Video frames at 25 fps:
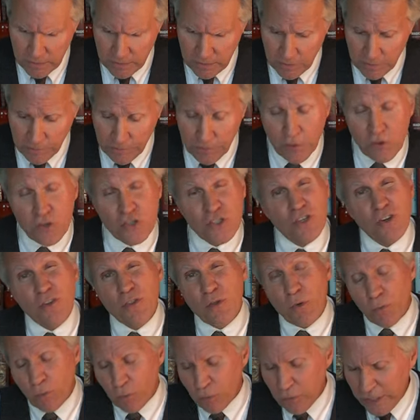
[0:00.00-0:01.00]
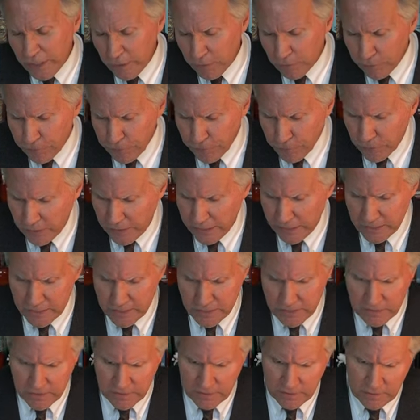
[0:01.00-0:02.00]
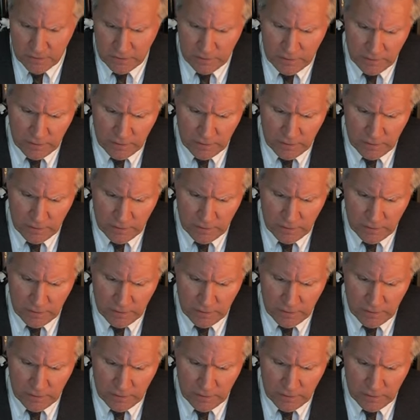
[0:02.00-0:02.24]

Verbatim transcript: The first are the real freaks,